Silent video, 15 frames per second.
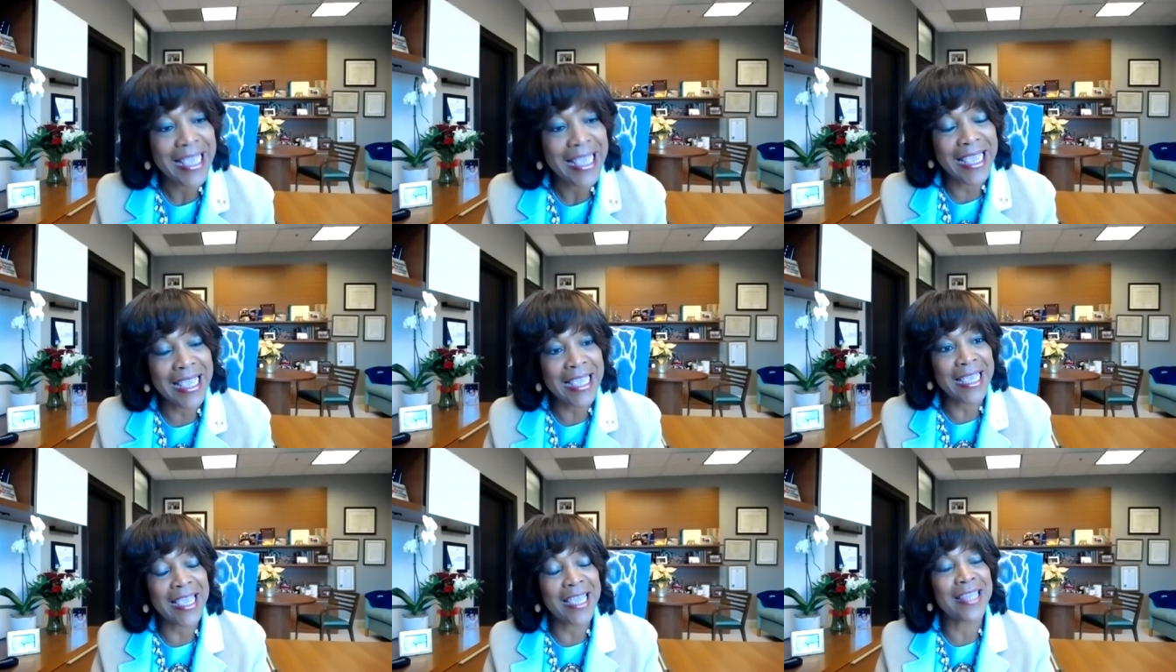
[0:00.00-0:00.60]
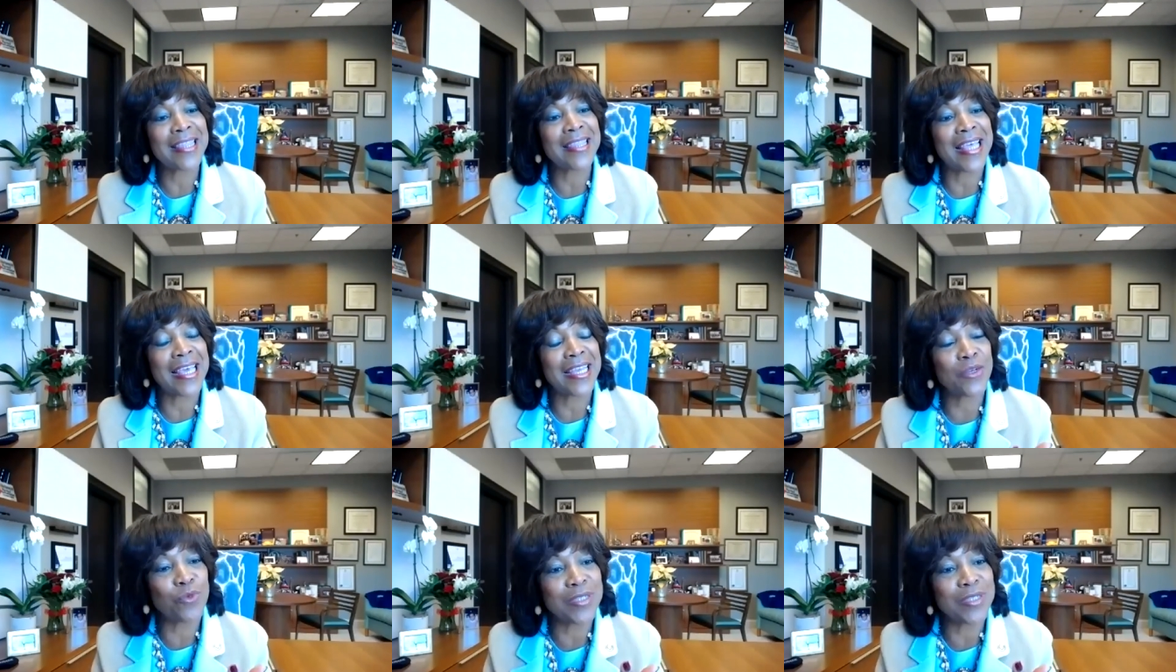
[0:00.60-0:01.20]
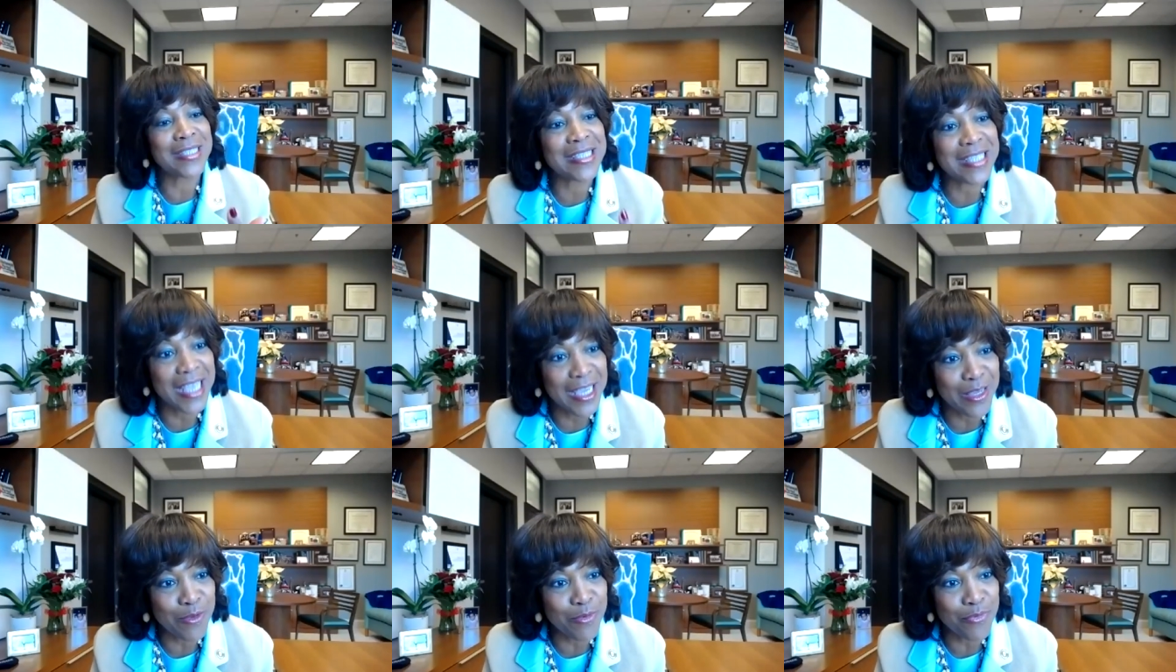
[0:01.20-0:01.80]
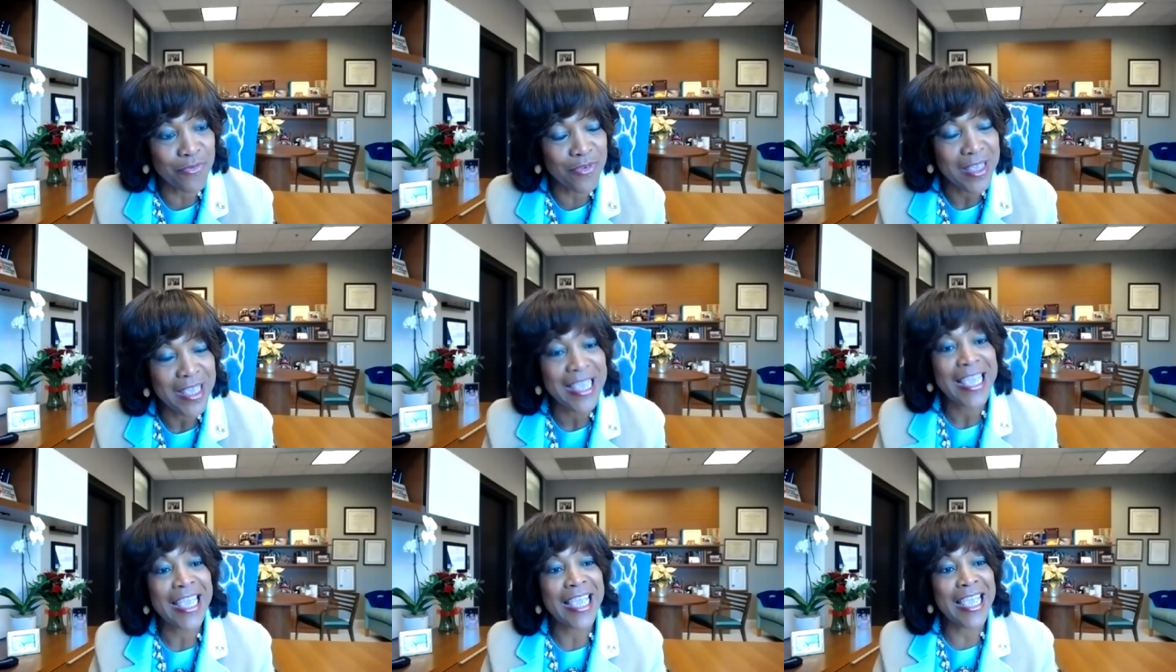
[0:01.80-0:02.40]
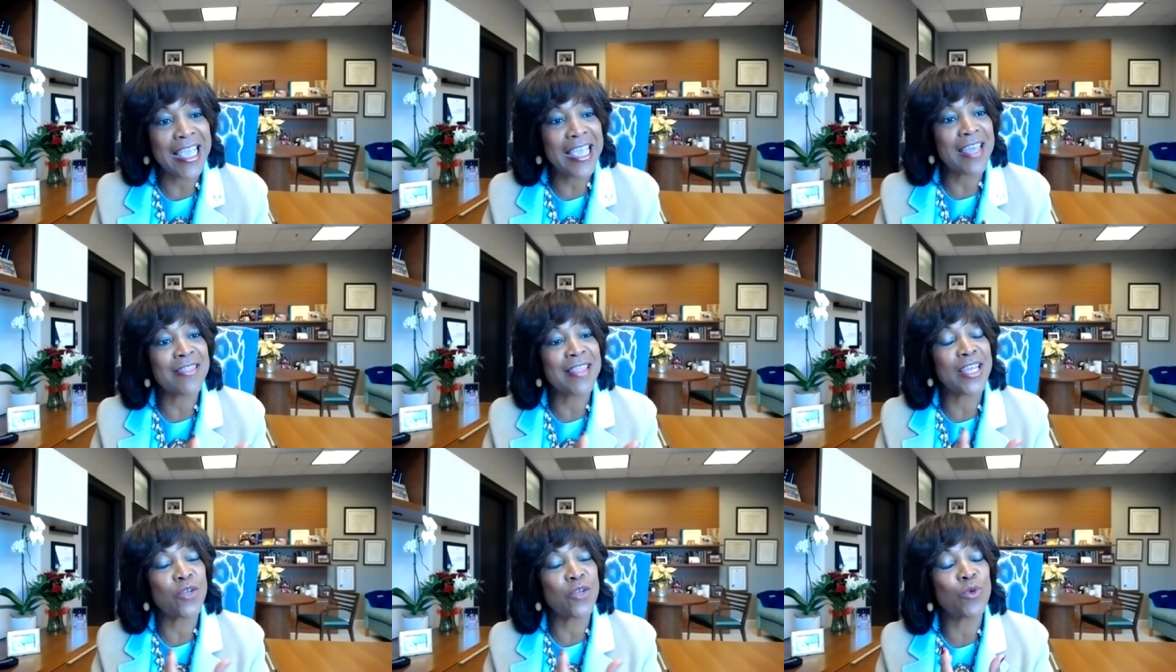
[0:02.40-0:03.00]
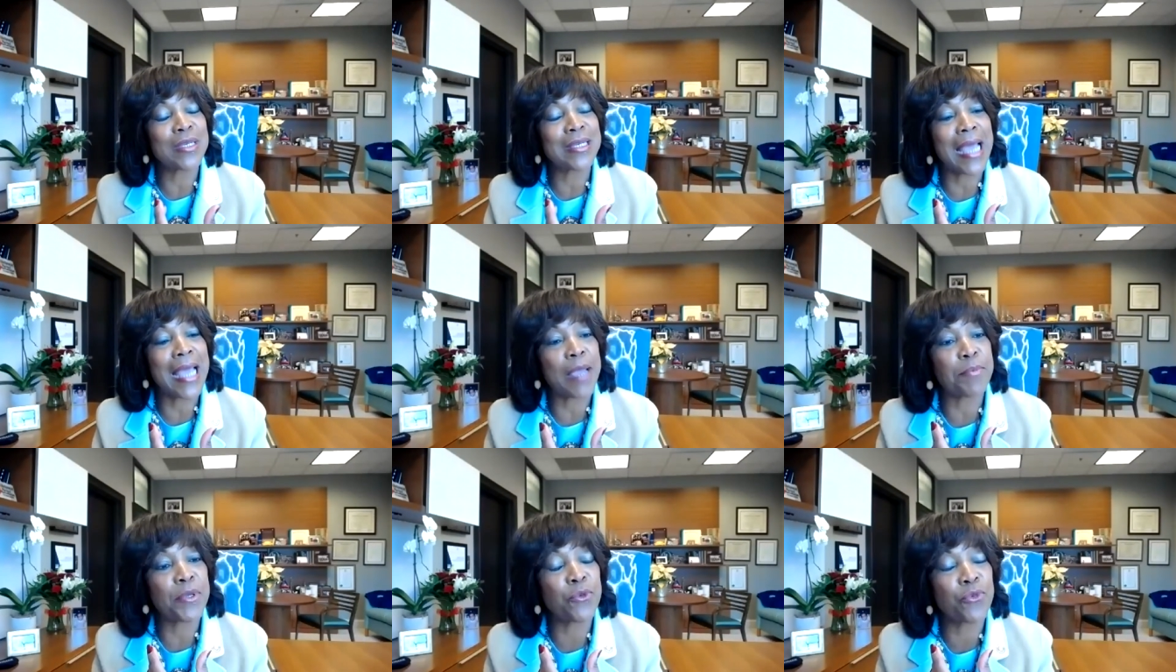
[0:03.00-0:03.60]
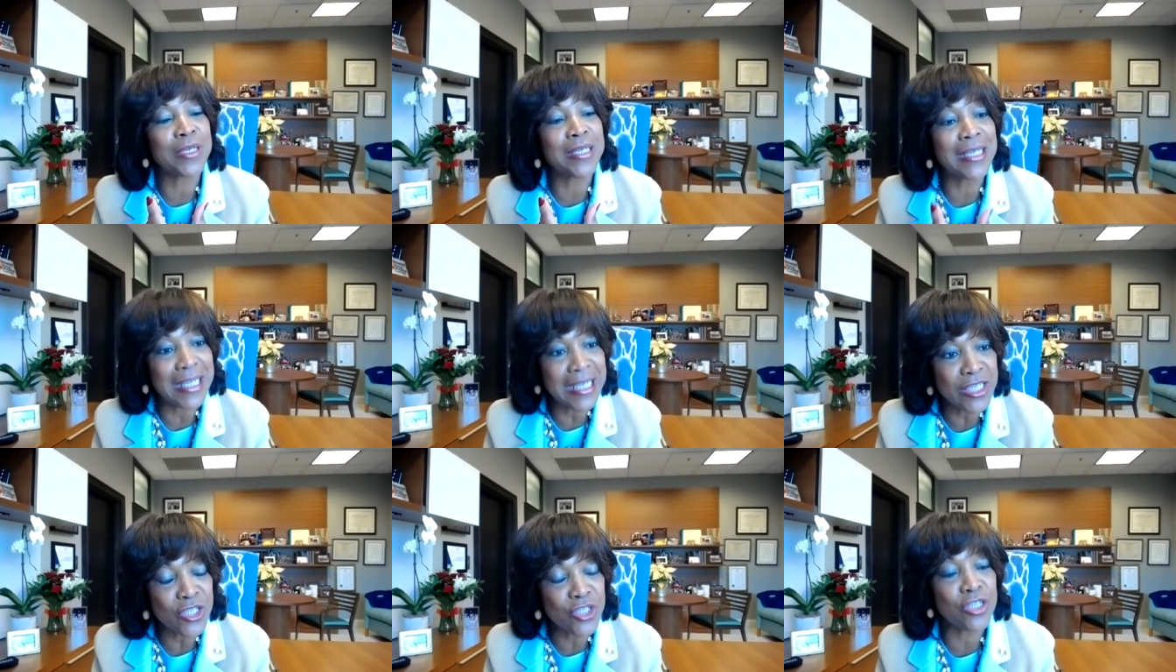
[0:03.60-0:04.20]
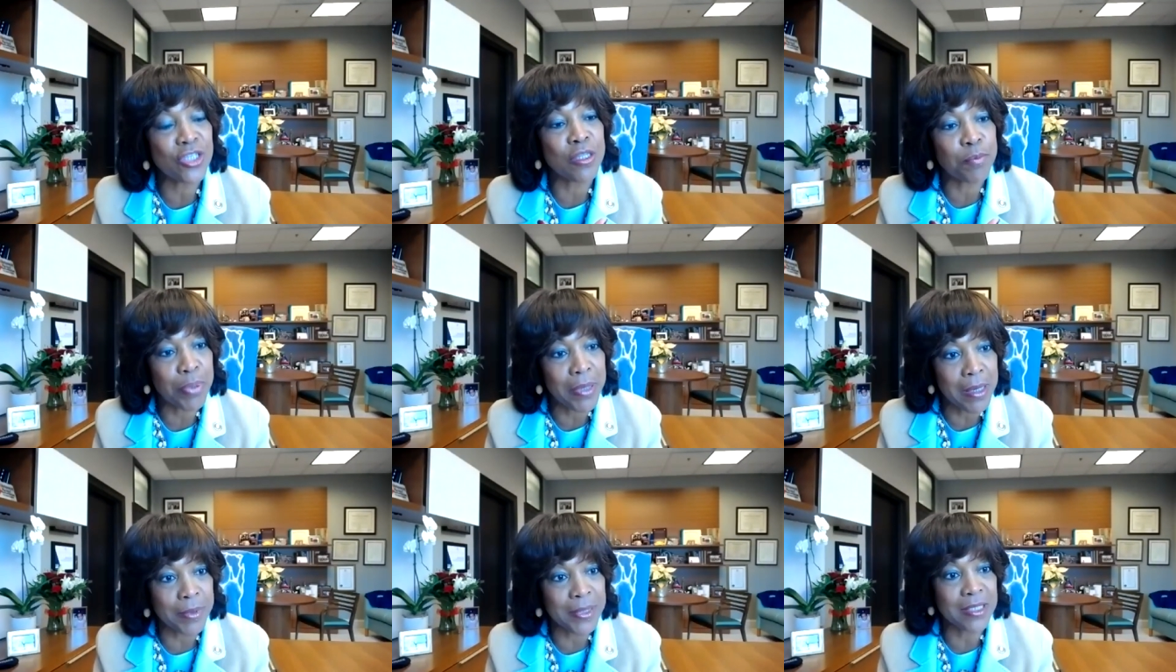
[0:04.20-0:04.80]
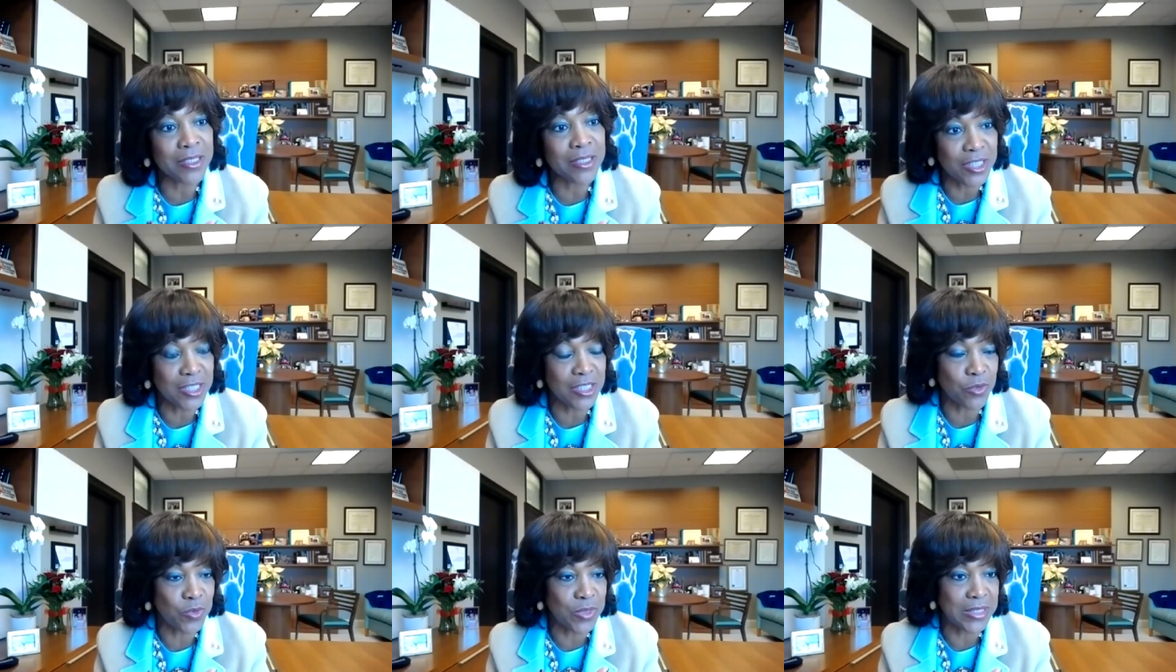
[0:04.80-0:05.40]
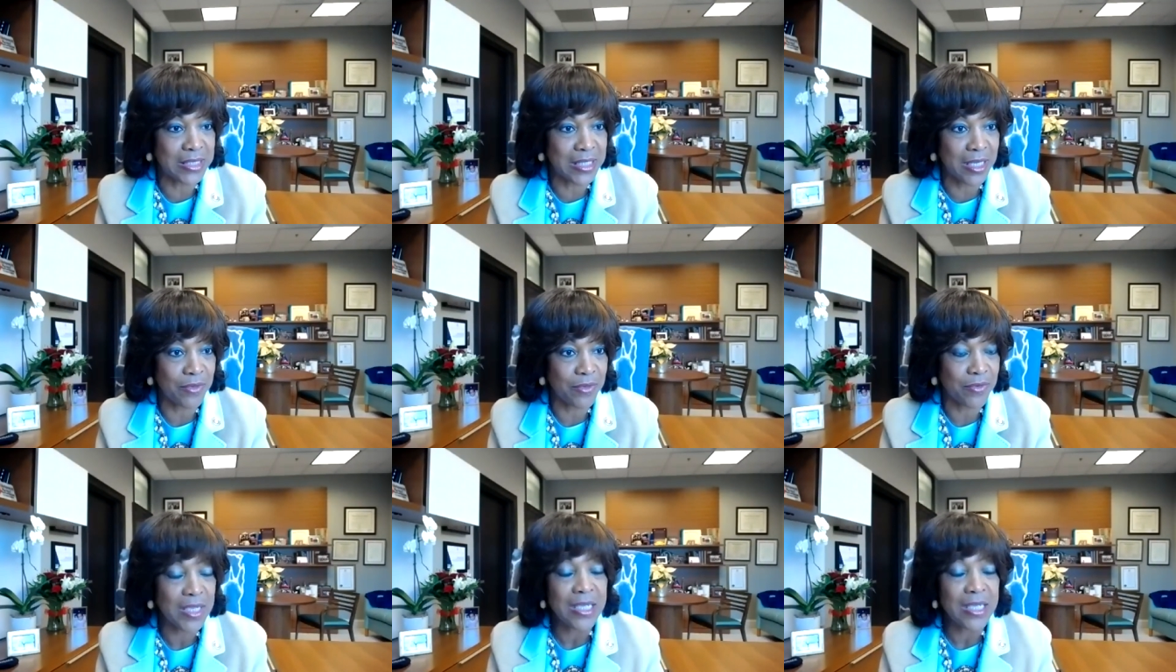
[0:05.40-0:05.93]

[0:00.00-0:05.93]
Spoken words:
and that it was safe, and that it would not be released to the public until it was safe.